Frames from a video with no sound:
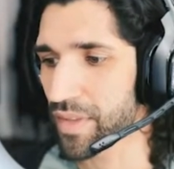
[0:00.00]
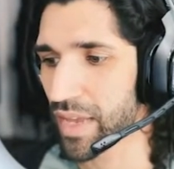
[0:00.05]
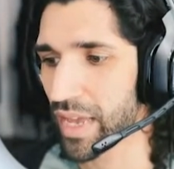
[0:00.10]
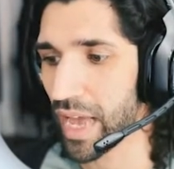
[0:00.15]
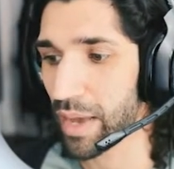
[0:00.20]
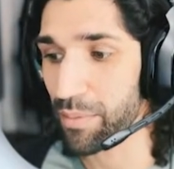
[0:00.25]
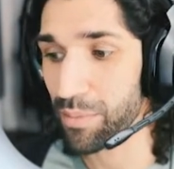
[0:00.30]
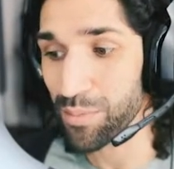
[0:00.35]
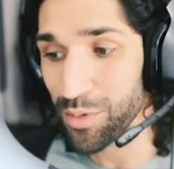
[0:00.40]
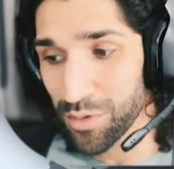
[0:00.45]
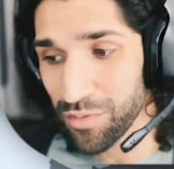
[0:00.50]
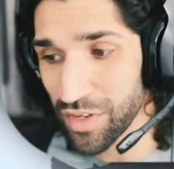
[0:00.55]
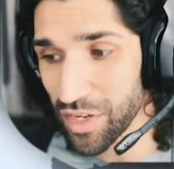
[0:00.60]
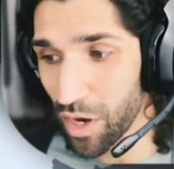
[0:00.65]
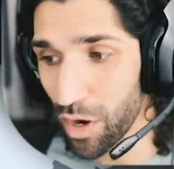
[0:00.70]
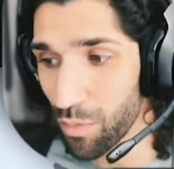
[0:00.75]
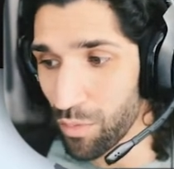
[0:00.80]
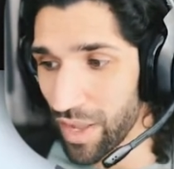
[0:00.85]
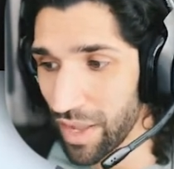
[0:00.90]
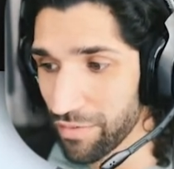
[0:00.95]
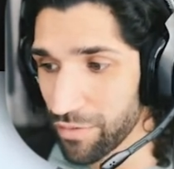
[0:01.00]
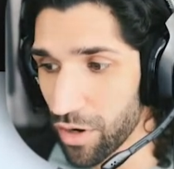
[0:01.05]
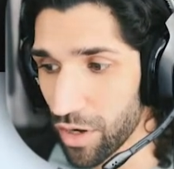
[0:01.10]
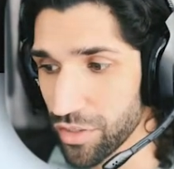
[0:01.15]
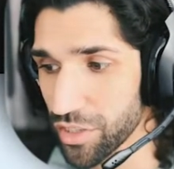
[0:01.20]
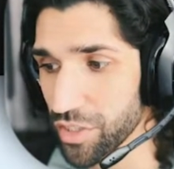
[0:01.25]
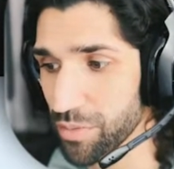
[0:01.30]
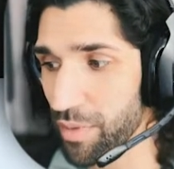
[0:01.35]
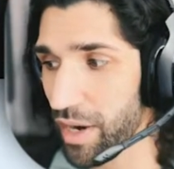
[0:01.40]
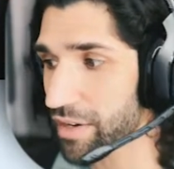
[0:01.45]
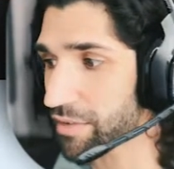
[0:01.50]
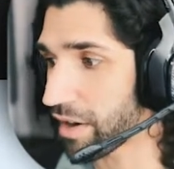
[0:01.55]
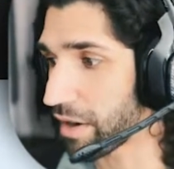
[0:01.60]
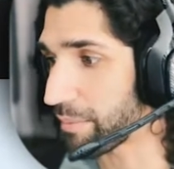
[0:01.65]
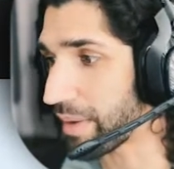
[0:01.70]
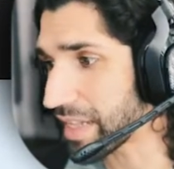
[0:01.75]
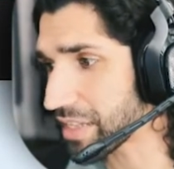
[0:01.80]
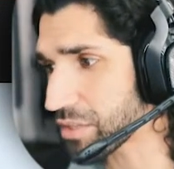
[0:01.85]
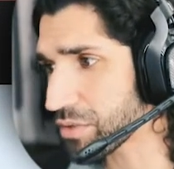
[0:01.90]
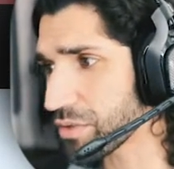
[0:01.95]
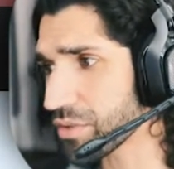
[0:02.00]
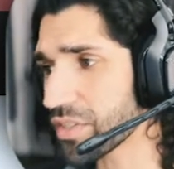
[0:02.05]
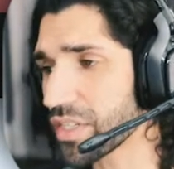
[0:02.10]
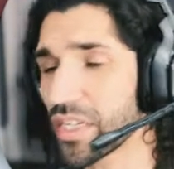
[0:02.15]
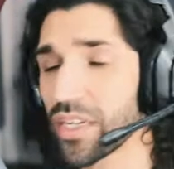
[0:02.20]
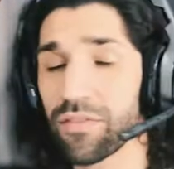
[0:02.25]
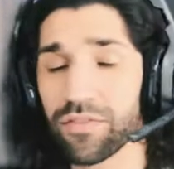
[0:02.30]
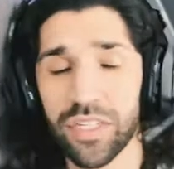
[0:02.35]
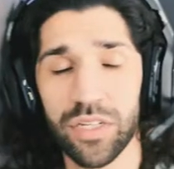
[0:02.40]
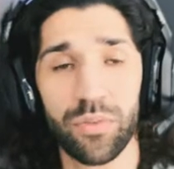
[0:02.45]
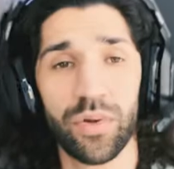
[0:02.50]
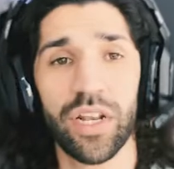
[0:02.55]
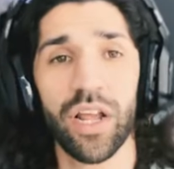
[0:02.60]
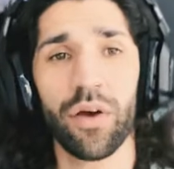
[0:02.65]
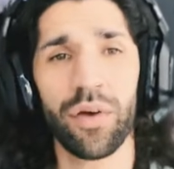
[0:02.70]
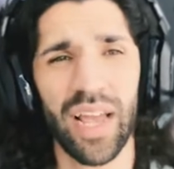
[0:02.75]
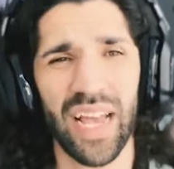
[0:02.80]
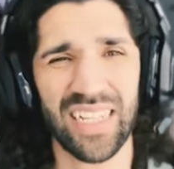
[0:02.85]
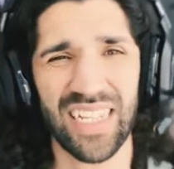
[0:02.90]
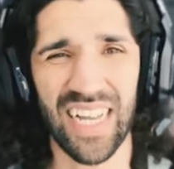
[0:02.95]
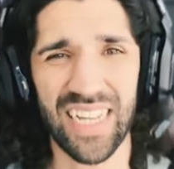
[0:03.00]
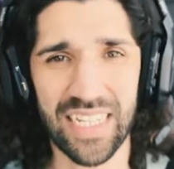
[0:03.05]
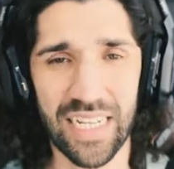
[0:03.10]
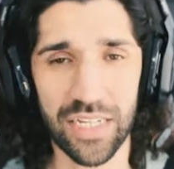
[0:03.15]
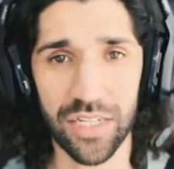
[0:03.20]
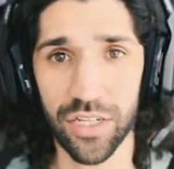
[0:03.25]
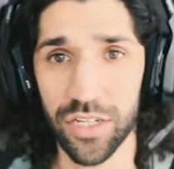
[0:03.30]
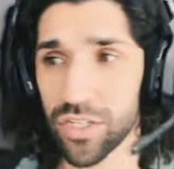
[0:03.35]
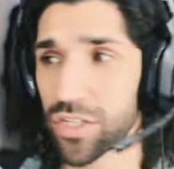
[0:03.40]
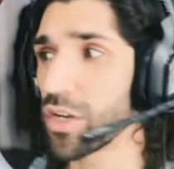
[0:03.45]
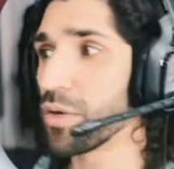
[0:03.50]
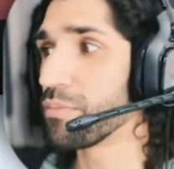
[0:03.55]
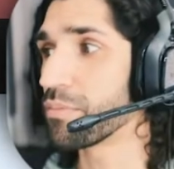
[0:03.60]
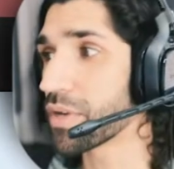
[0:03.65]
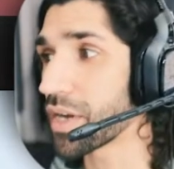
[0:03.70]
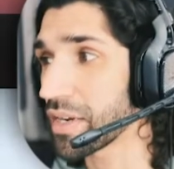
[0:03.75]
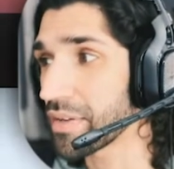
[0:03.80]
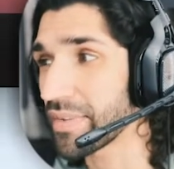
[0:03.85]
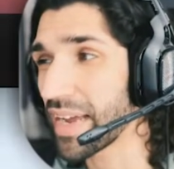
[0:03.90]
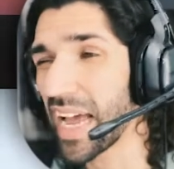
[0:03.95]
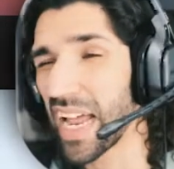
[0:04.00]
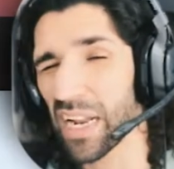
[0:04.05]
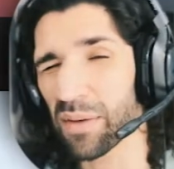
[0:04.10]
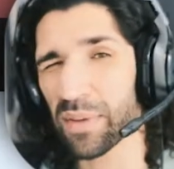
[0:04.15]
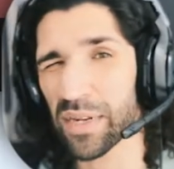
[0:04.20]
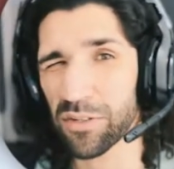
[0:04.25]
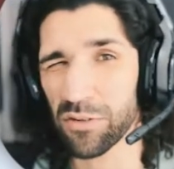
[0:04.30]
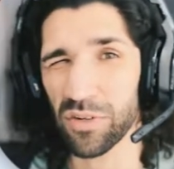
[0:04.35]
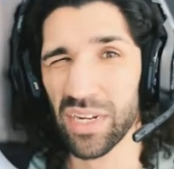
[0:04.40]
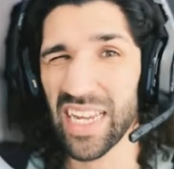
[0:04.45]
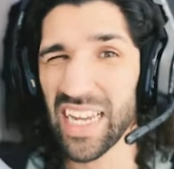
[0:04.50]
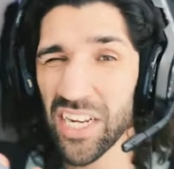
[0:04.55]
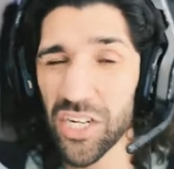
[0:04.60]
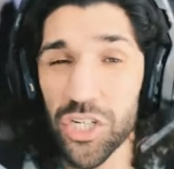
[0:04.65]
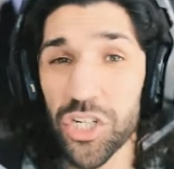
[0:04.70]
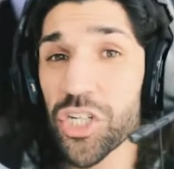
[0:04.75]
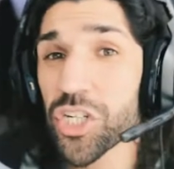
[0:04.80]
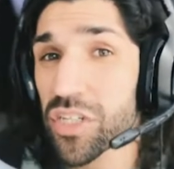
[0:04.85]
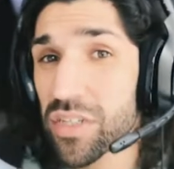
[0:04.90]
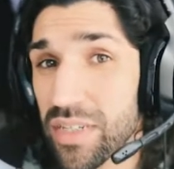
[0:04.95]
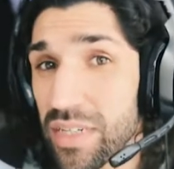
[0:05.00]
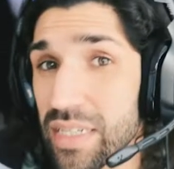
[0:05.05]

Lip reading: But moving on, we have Conjure Minor Elementals, and obviously we know he has access to some kind of elemental-ish